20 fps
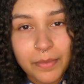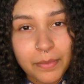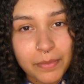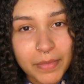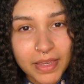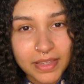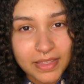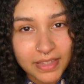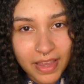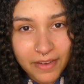
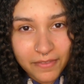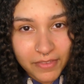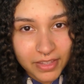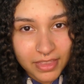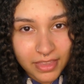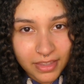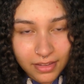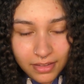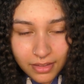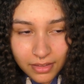makes
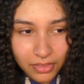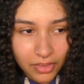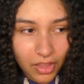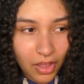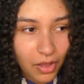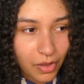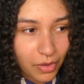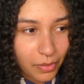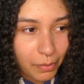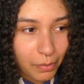everything a
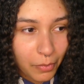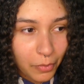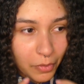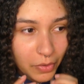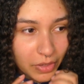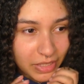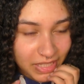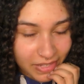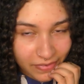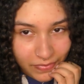lot
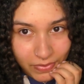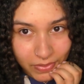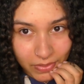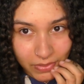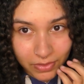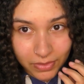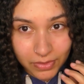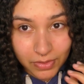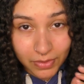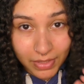more difficult.